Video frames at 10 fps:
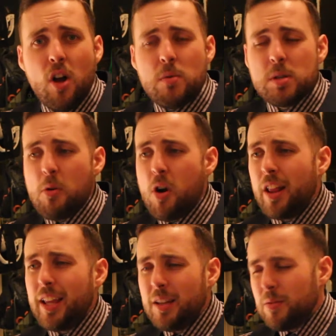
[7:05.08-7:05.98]
I was born.
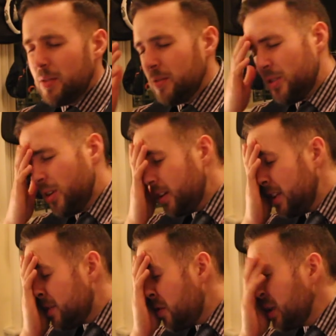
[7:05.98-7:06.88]
I think it was
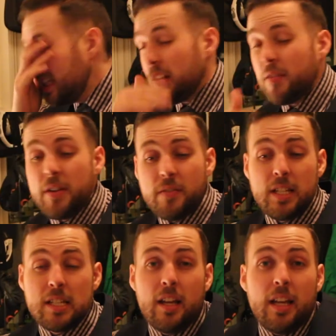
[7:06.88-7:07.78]
30s, 40s or
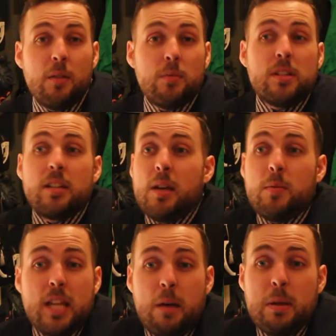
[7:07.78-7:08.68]
50s. It
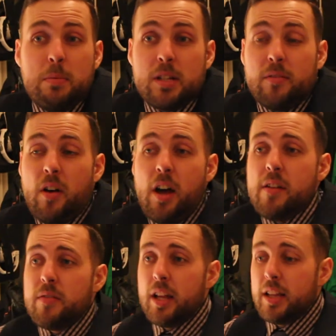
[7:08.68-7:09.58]
was how people
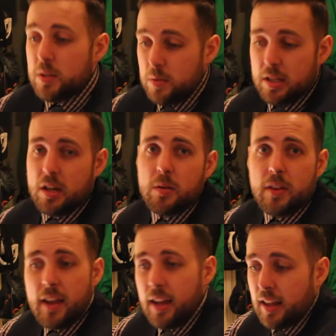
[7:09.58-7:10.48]
survived. This was the new
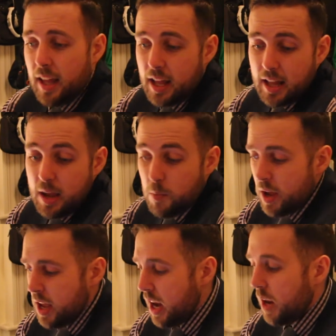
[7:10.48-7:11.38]
thing, and they ate
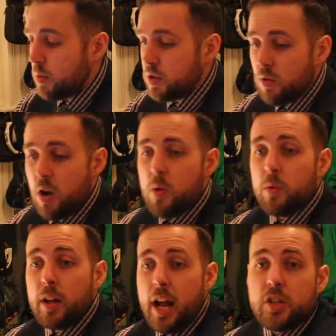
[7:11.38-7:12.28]
wheat and it was
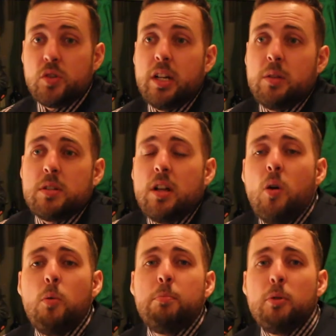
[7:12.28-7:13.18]
grown naturally. There was
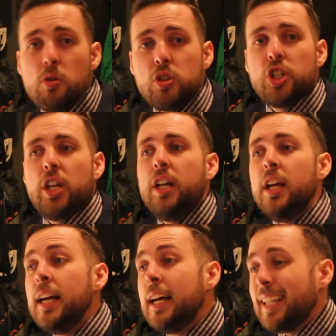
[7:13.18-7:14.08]
no bullshit.
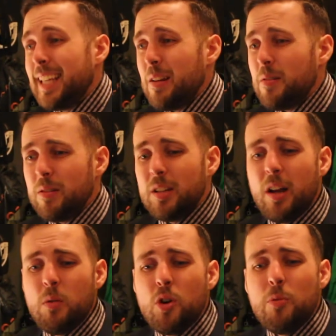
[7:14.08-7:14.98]
Then,
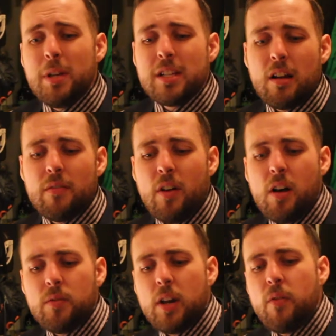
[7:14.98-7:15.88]
companies got
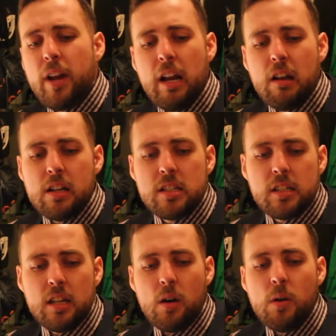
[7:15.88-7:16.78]
involved and they realised,
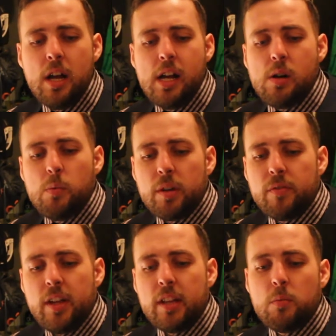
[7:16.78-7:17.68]
you can
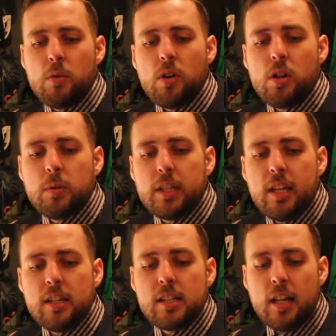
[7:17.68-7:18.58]
feed the world with
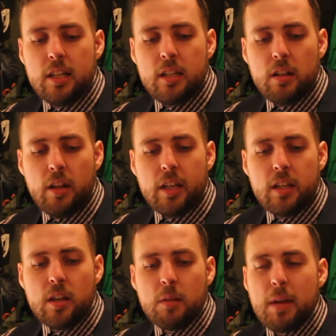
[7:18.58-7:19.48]
this, and
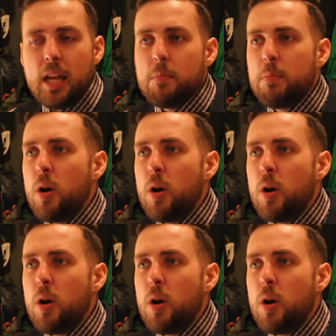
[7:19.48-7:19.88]
you can make a